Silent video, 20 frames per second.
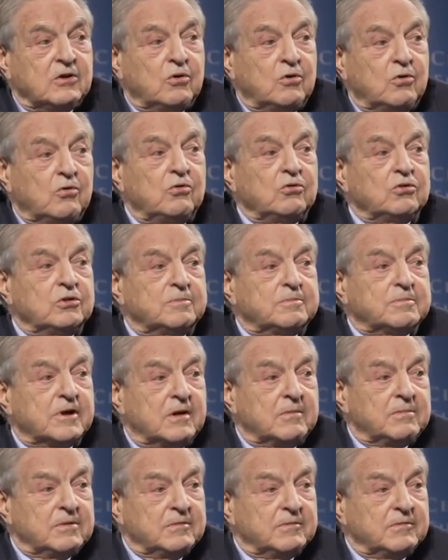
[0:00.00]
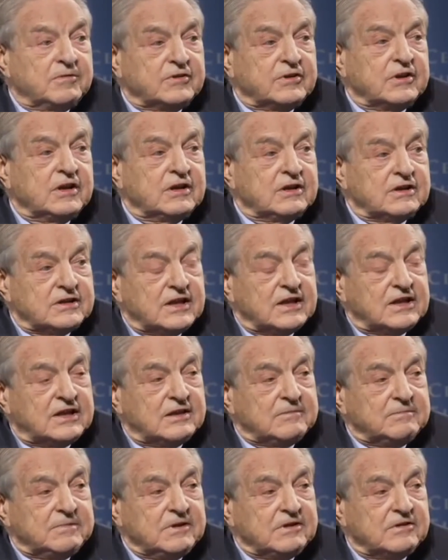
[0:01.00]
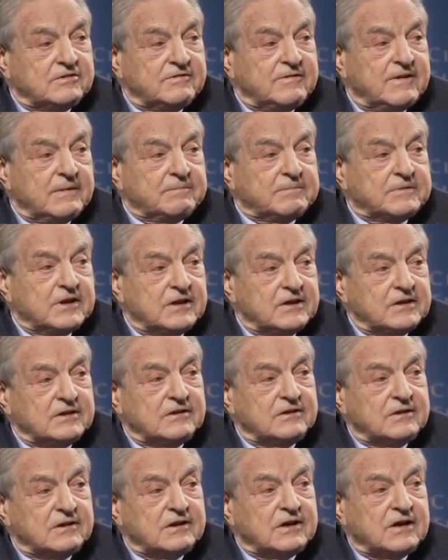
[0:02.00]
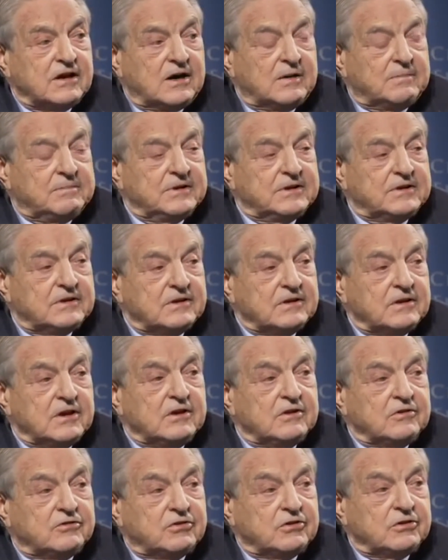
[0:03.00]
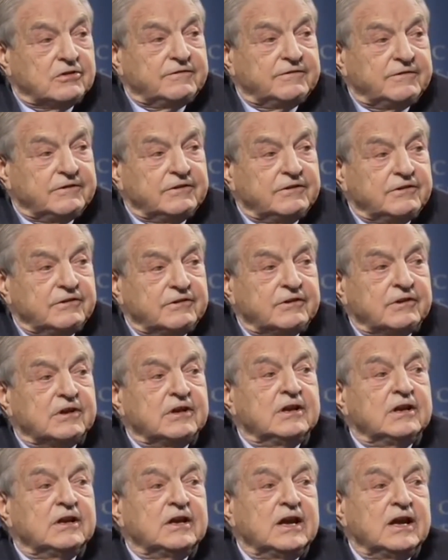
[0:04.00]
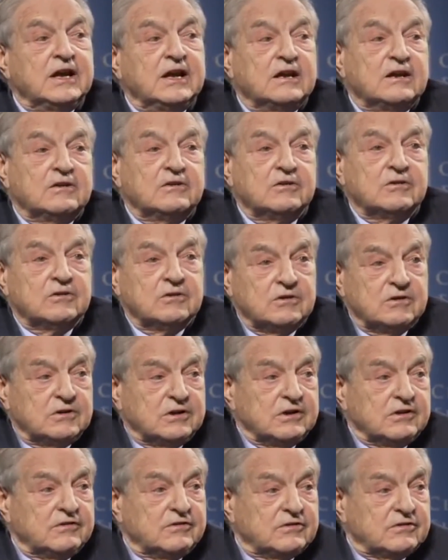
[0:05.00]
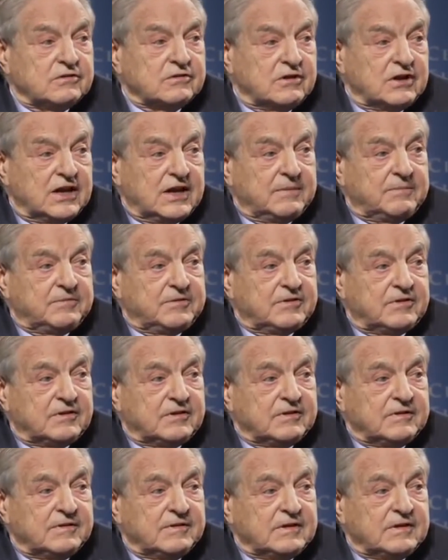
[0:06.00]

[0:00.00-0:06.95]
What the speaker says: All the problems that had been swept under the carpet surfaced and earnings collapsed.